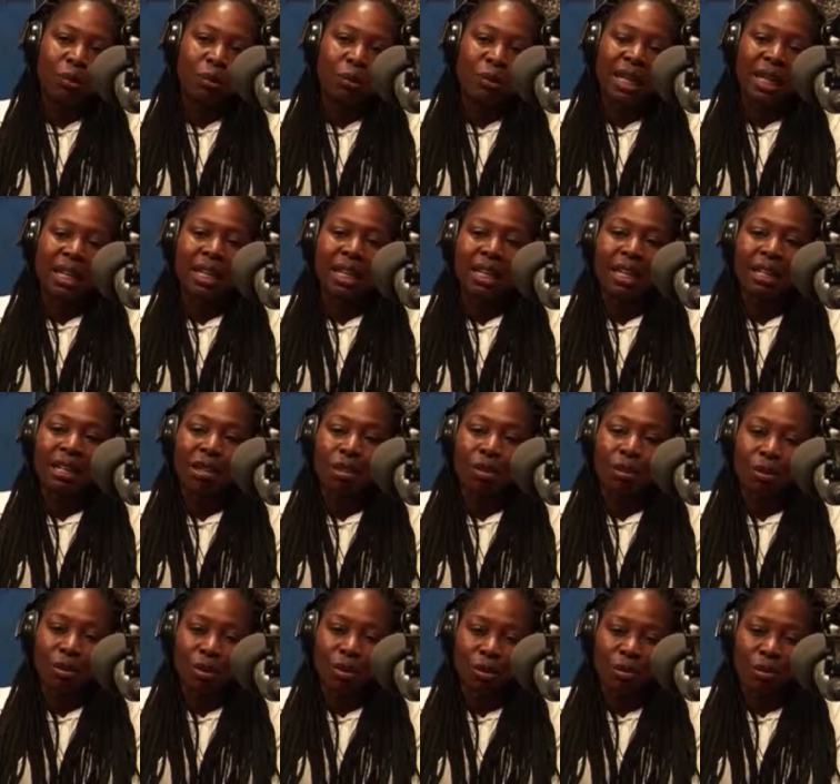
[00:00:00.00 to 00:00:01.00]
be encouraged
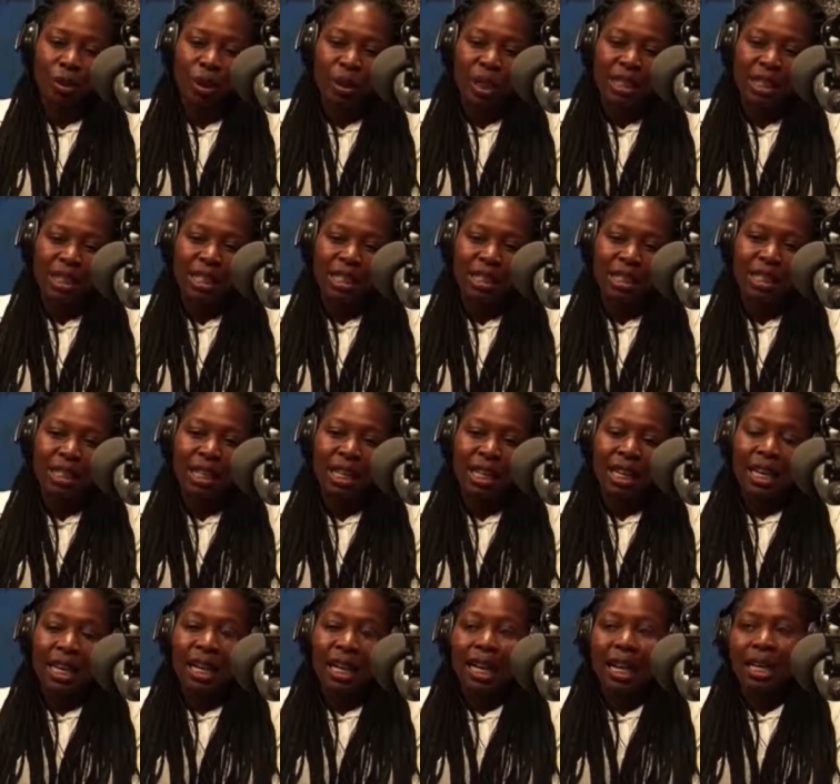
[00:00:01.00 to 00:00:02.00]
to go for a test.
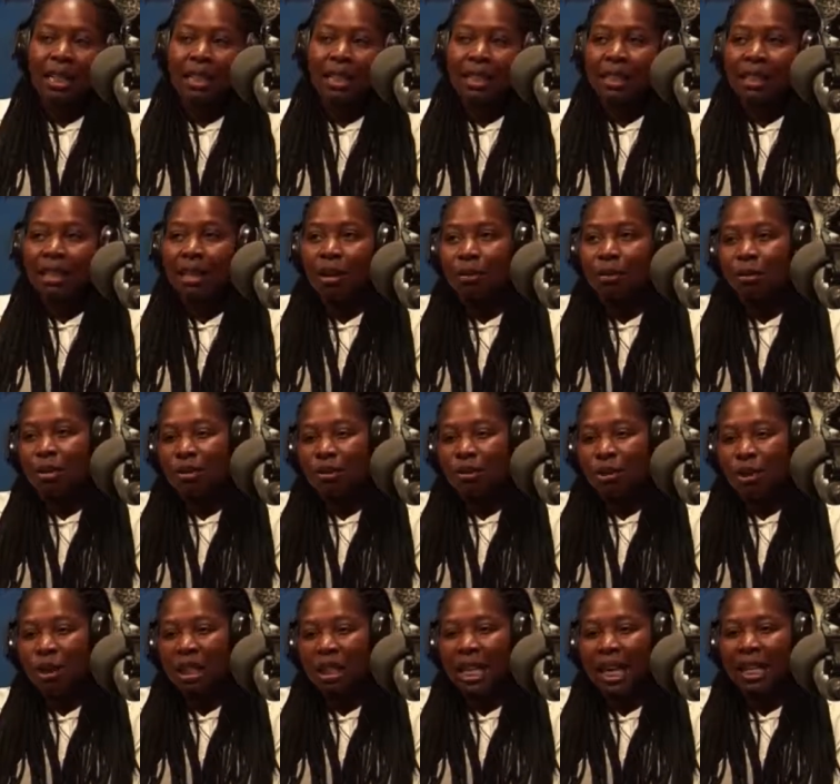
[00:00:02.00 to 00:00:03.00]
And in terms of
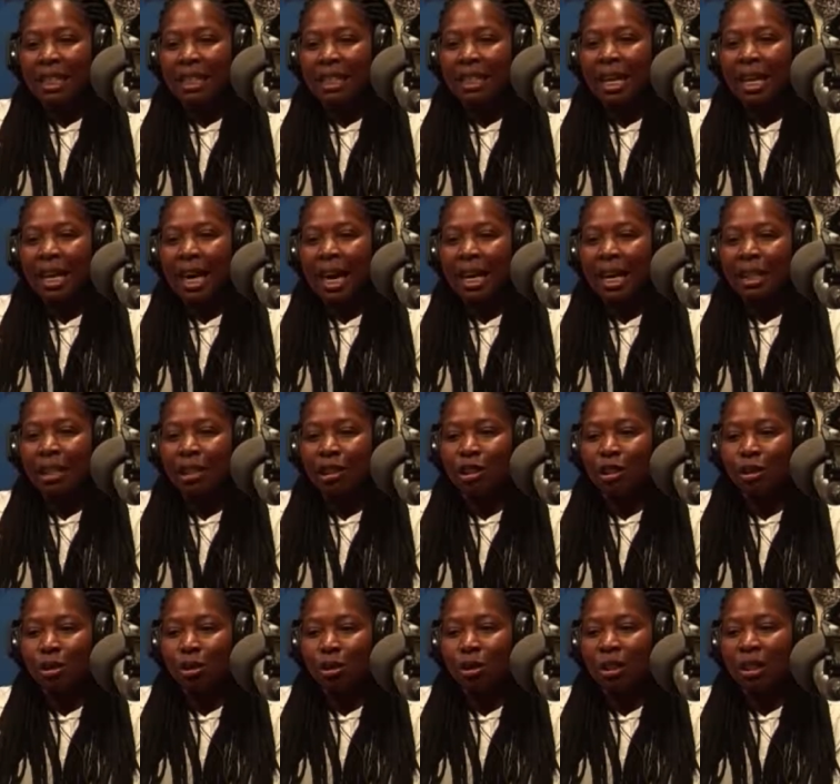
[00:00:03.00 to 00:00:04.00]
societal
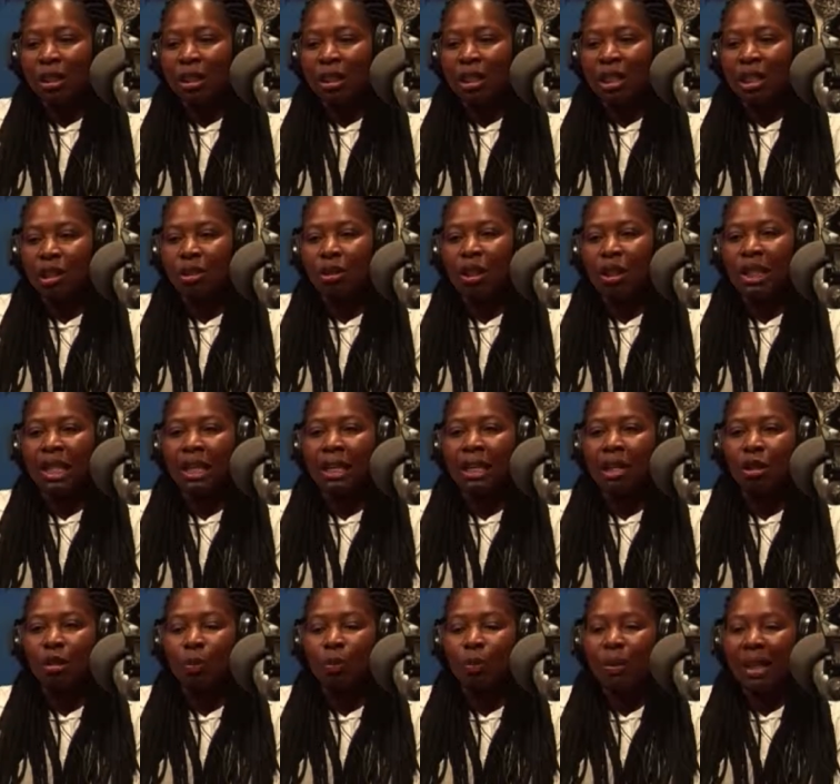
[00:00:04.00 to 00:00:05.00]
attitudes, issues
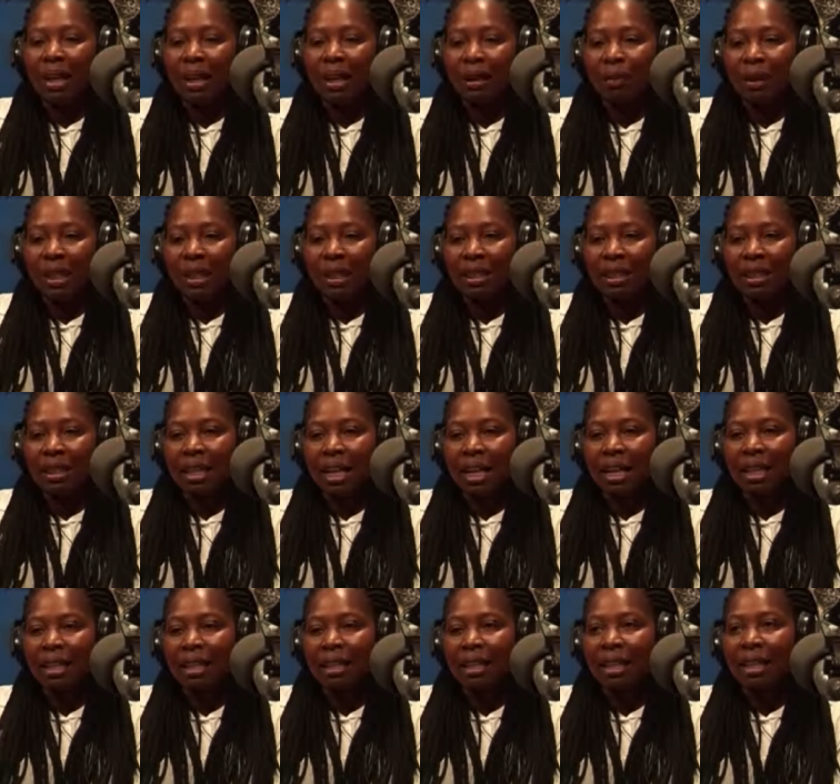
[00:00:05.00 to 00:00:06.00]
around blaming each
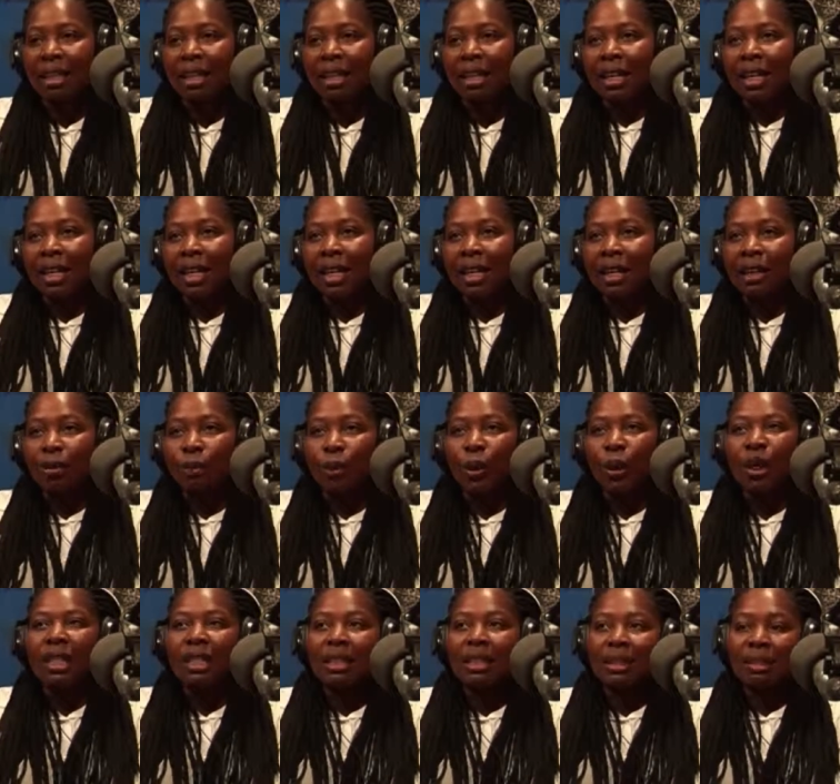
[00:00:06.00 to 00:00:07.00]
other and
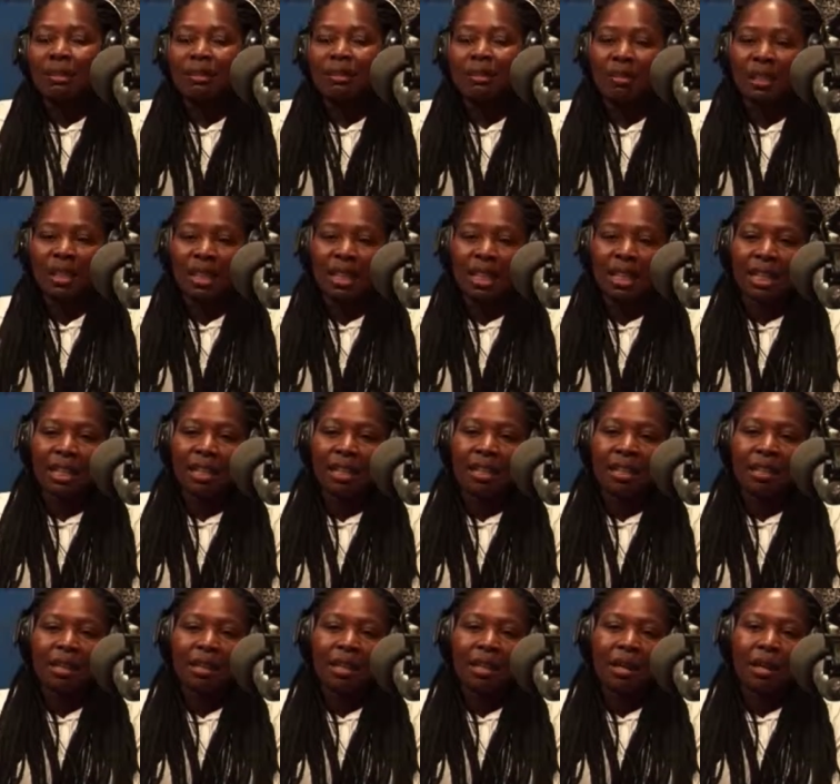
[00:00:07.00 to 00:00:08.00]
pointing fingers,
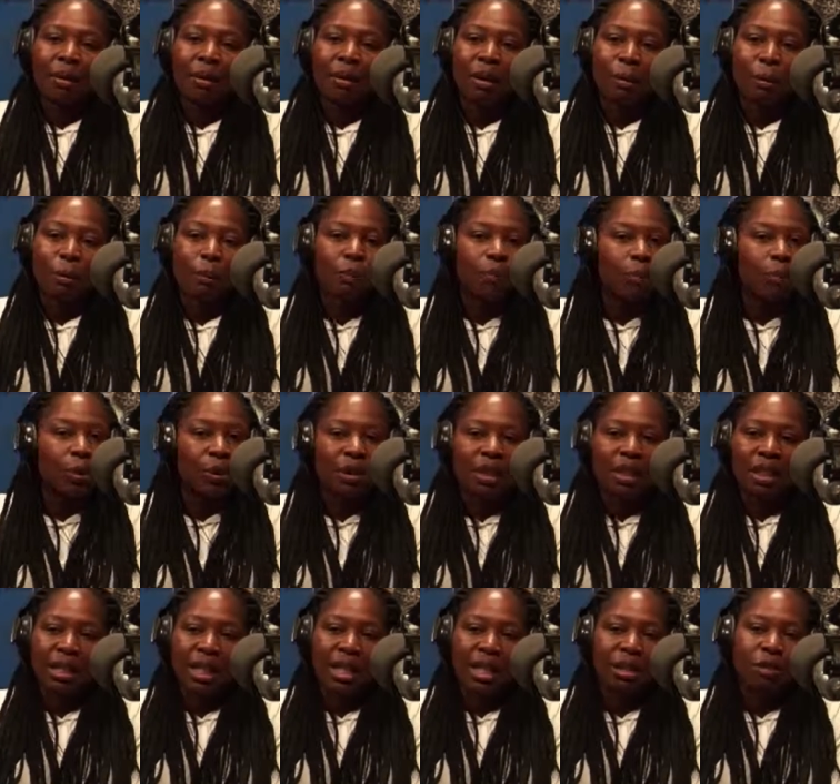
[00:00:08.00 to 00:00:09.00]

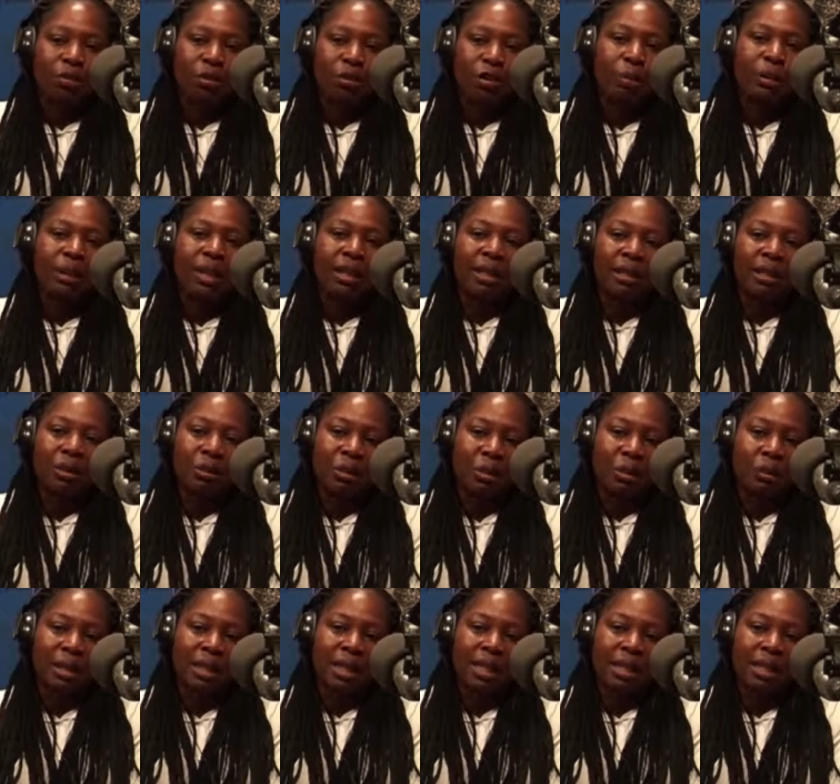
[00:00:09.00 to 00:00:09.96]
both sides, for men and women,